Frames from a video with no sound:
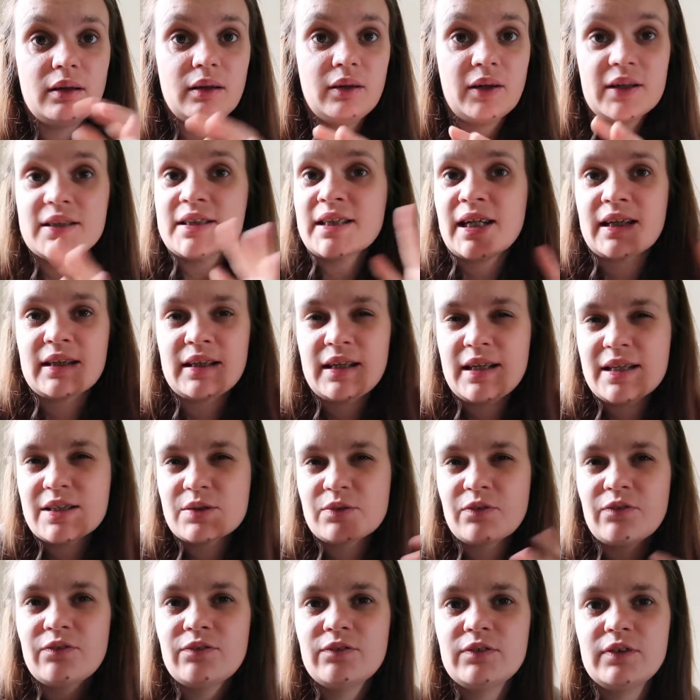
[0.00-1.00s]
like
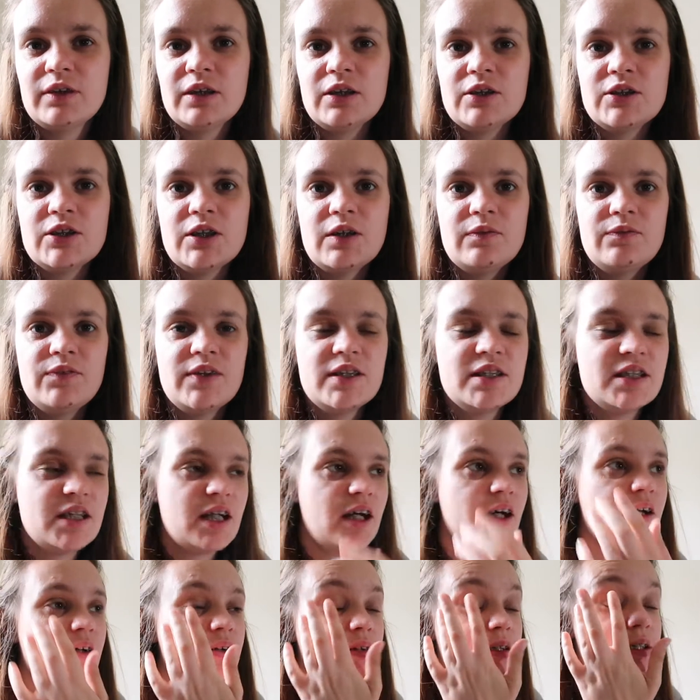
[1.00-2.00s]
techniques for YouTube
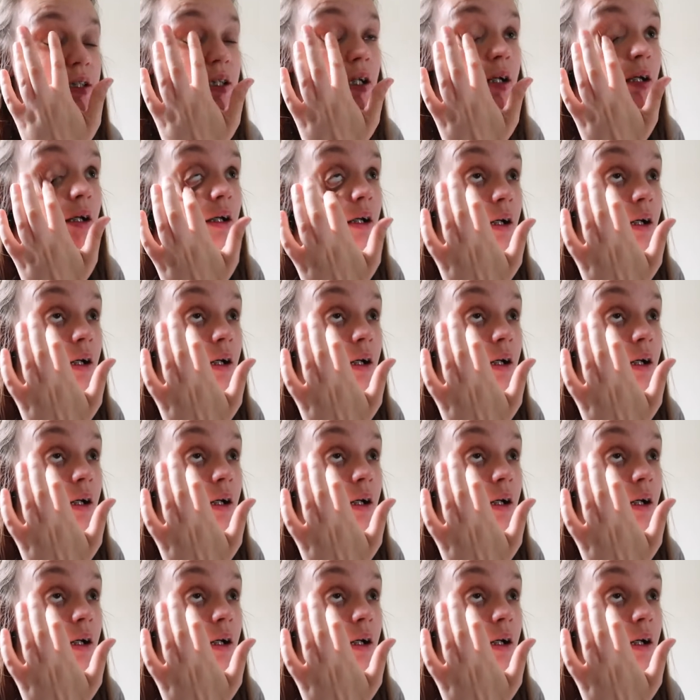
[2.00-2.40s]
videos